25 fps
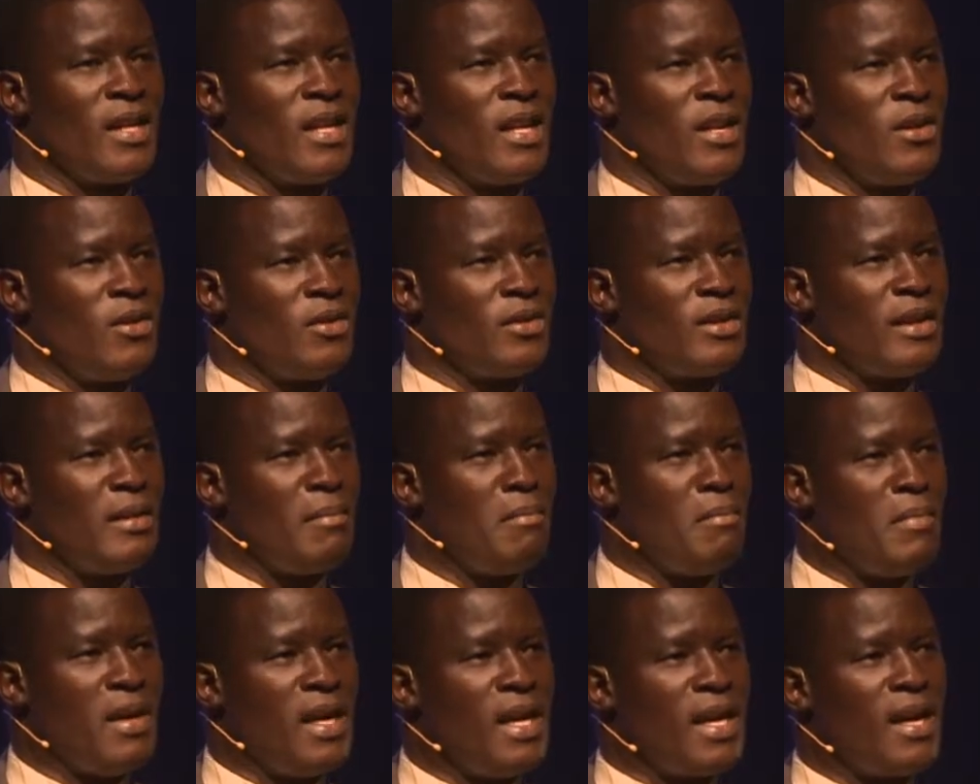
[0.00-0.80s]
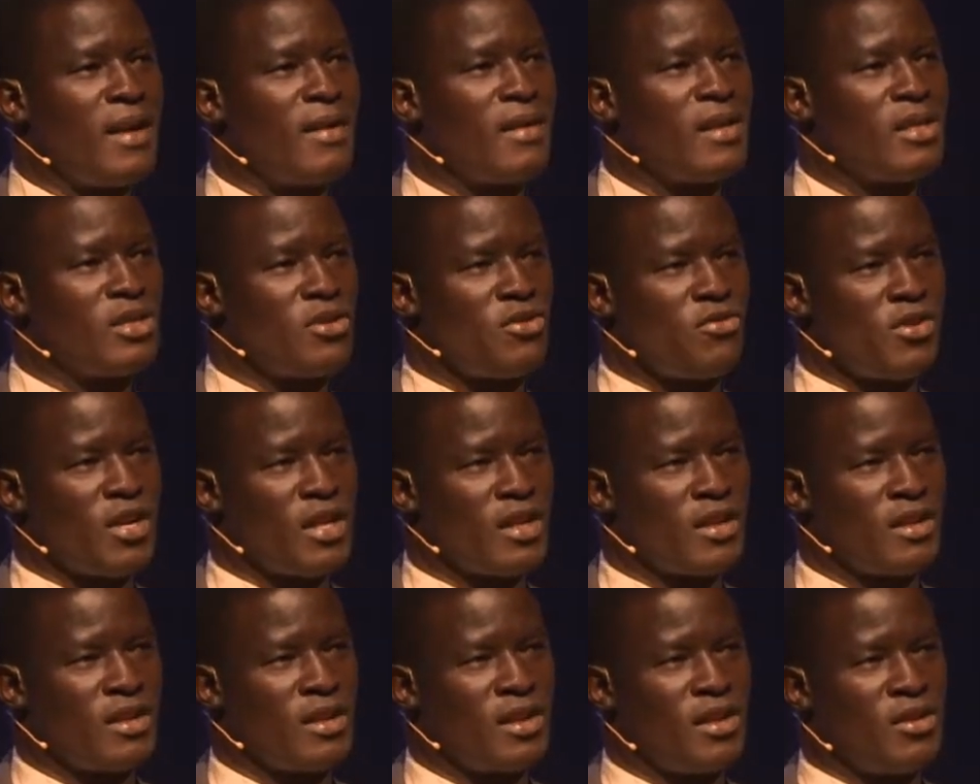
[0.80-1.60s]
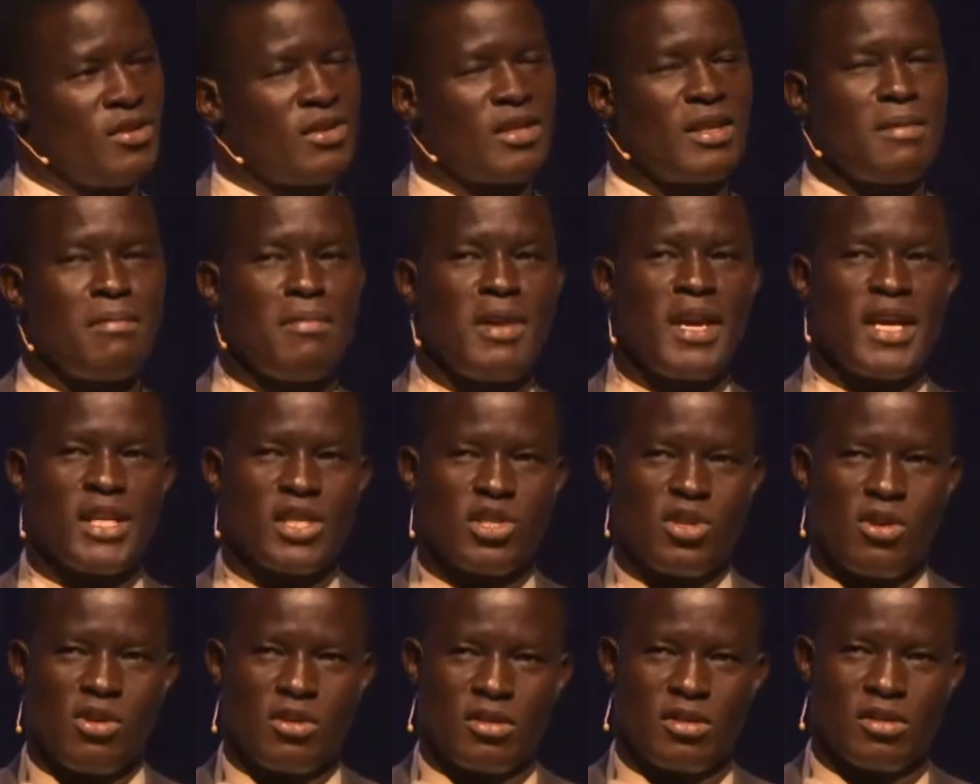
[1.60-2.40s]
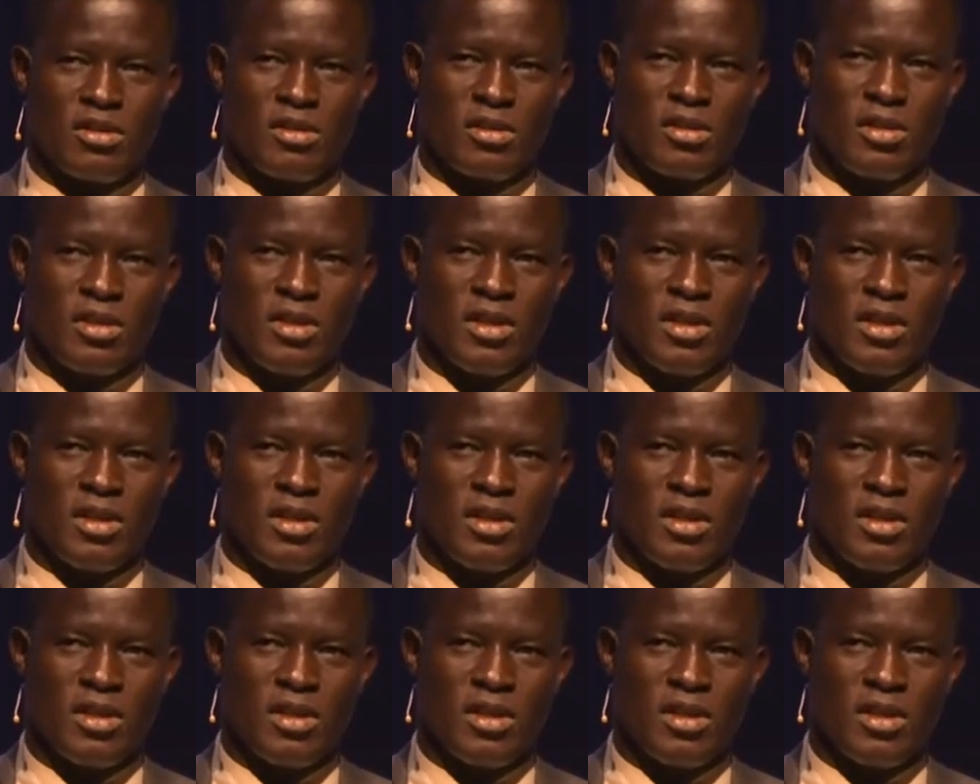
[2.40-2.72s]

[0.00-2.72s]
not a mere rhetoric, not a mere talk.